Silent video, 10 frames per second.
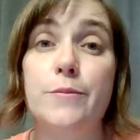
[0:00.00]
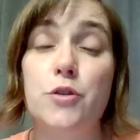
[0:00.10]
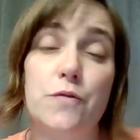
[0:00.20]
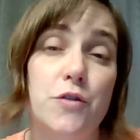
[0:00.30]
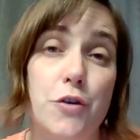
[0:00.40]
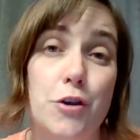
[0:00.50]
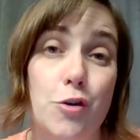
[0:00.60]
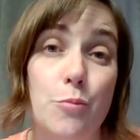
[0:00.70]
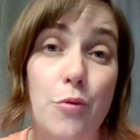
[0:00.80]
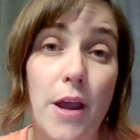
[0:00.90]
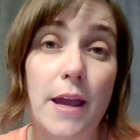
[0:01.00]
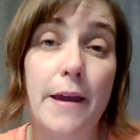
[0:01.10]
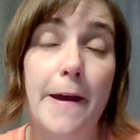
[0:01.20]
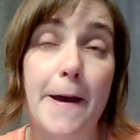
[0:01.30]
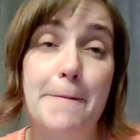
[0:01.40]
observe during your
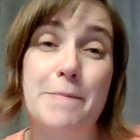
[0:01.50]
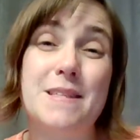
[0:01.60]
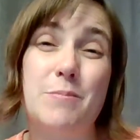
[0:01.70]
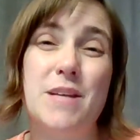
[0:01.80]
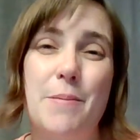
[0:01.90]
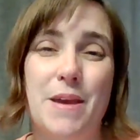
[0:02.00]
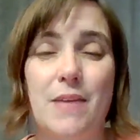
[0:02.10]
break, sometime